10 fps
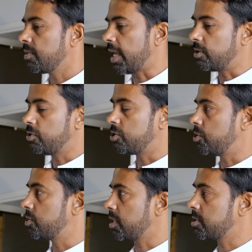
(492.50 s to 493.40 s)
They
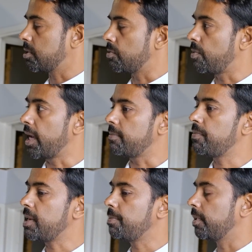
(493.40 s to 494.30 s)
introduced us to the right
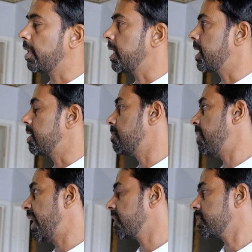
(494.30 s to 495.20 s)
people in the
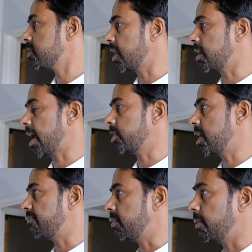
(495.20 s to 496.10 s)
banks. They
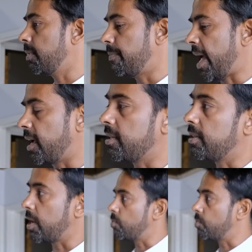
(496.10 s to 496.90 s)
actually have a bank that they